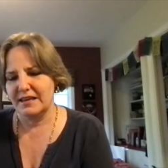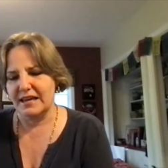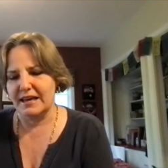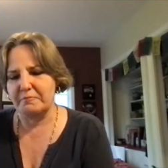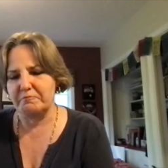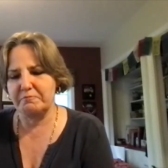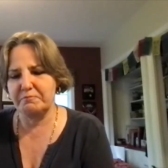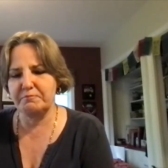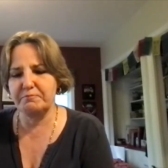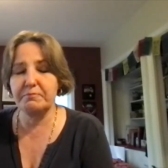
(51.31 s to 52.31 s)
Um,
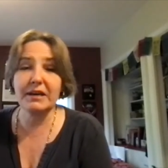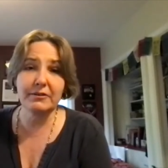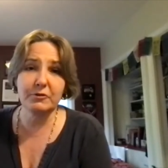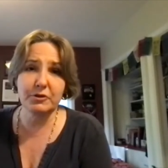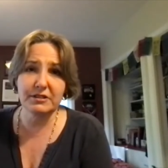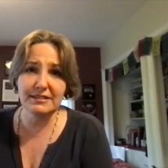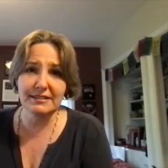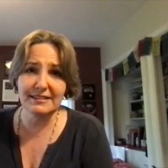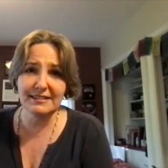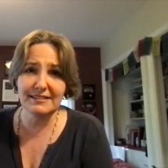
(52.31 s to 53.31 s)
but of course,
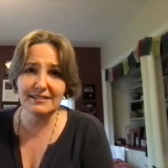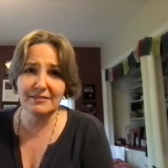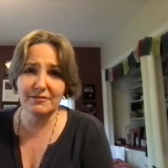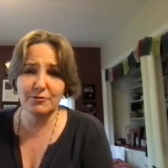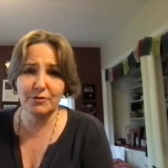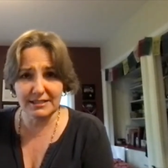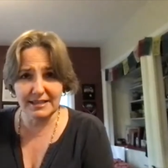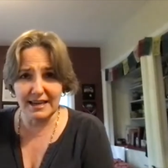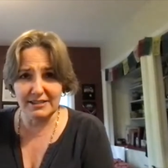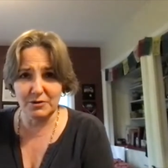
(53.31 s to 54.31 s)
it's great to
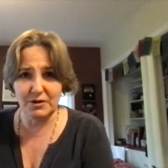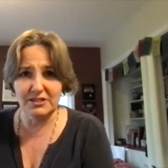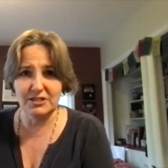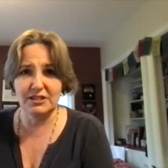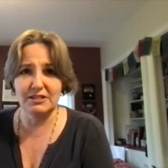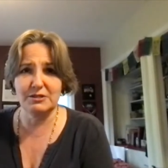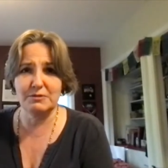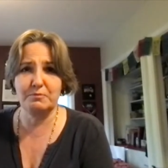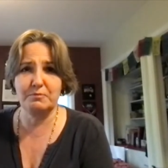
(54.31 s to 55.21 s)
ask questions,